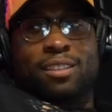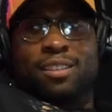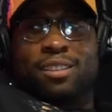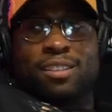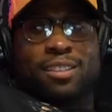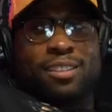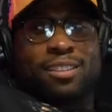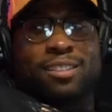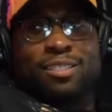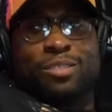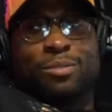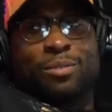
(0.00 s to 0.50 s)

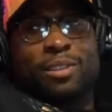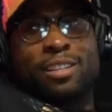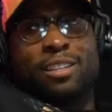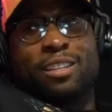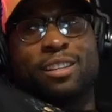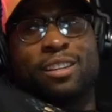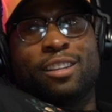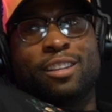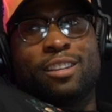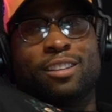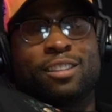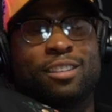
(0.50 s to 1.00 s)
it's
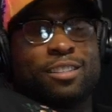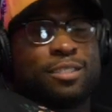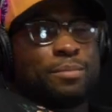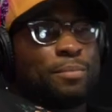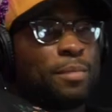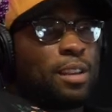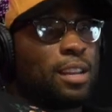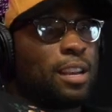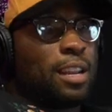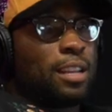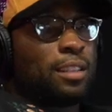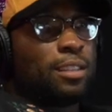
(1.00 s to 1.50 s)
ridiculous, yeah.
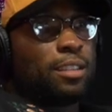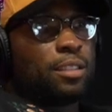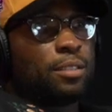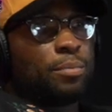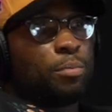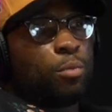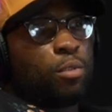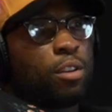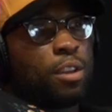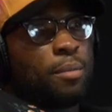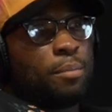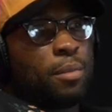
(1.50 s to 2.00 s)
man. At this
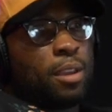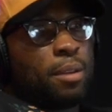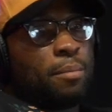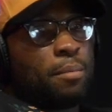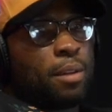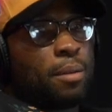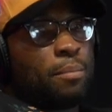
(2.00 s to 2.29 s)
point, man,